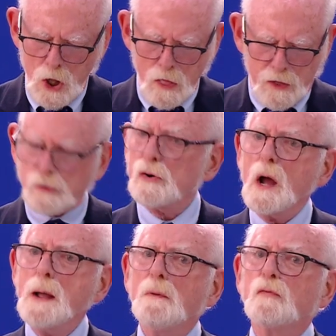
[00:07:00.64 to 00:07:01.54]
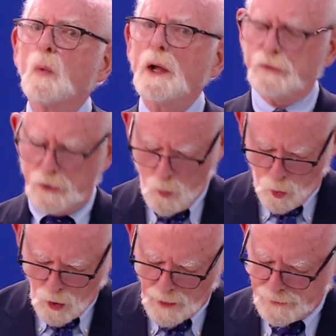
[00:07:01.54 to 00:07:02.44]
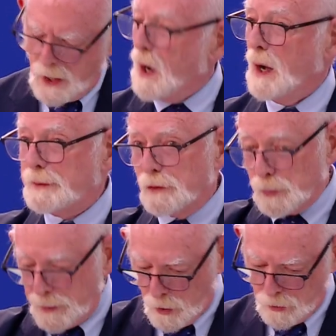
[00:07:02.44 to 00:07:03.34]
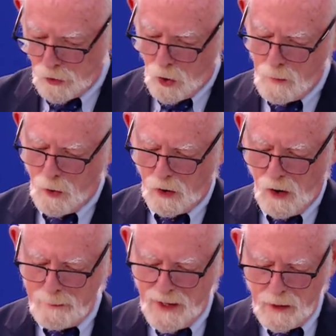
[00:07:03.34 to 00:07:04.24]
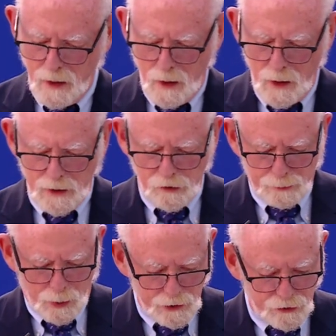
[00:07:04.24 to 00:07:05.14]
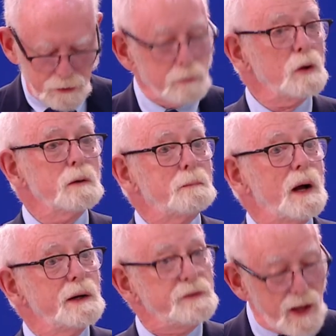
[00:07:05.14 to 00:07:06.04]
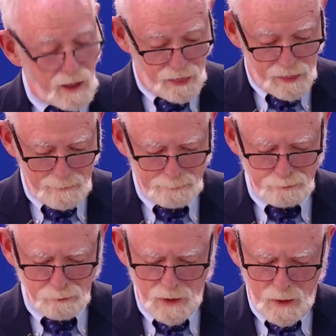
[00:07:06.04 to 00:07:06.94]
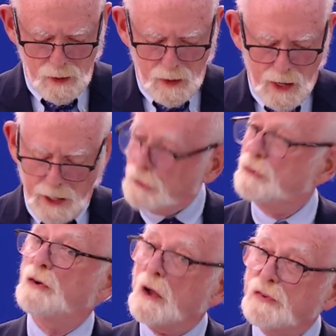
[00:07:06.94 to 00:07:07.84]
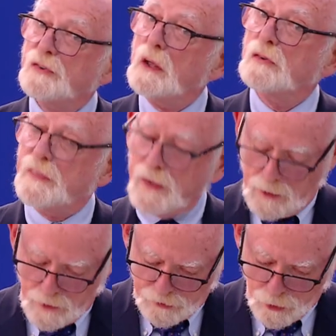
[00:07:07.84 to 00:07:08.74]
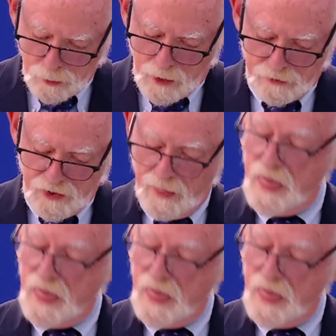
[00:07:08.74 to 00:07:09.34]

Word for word: The crime of waging war on God, as we all know, Moharebeh, eh, is punishable by death. And just as the Ayatollah did